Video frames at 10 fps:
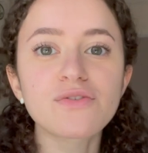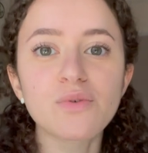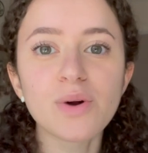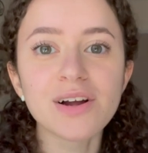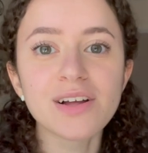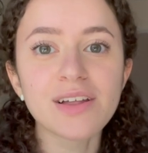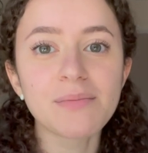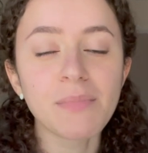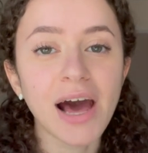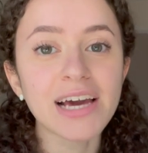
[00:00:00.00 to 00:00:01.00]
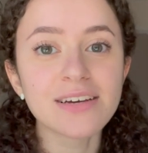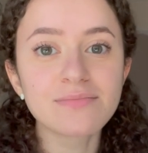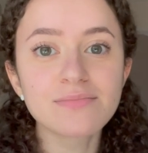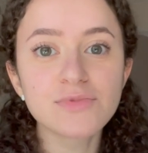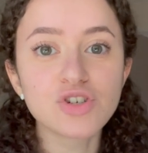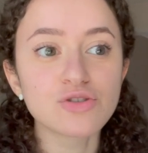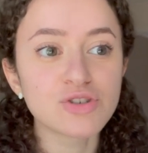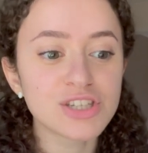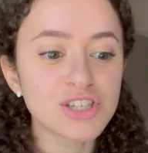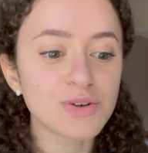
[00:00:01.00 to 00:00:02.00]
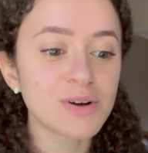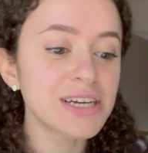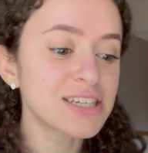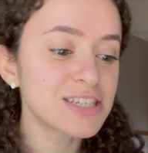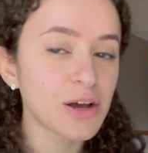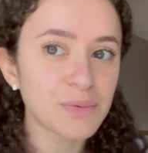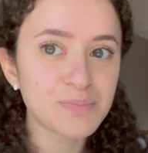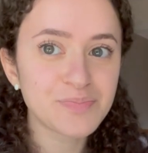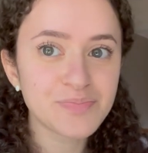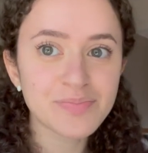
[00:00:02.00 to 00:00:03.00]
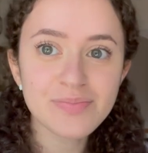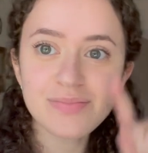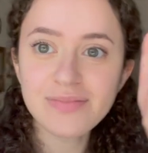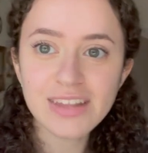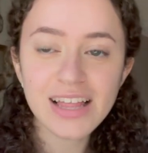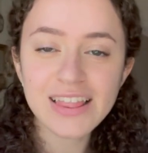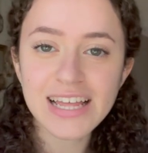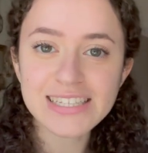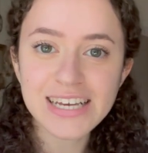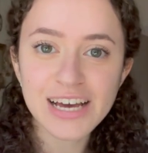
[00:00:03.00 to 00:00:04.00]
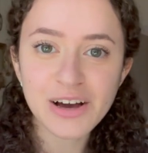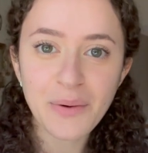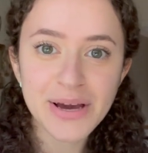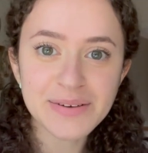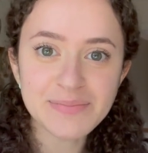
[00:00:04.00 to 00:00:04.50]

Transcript: for my children's story. So let's get going.